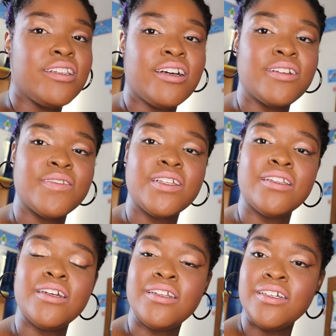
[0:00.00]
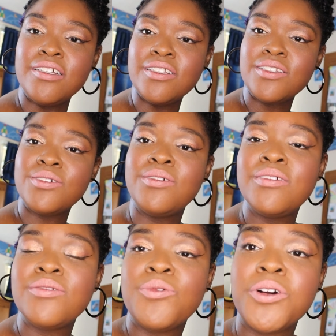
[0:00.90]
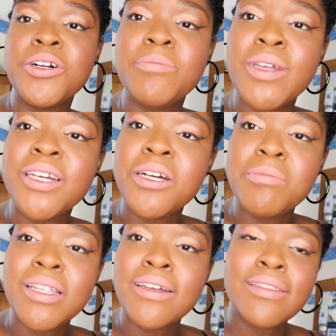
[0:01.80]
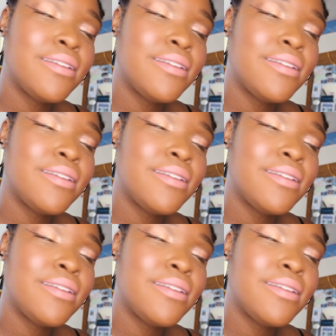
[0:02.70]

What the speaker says: a lot of the ladies wore makeup like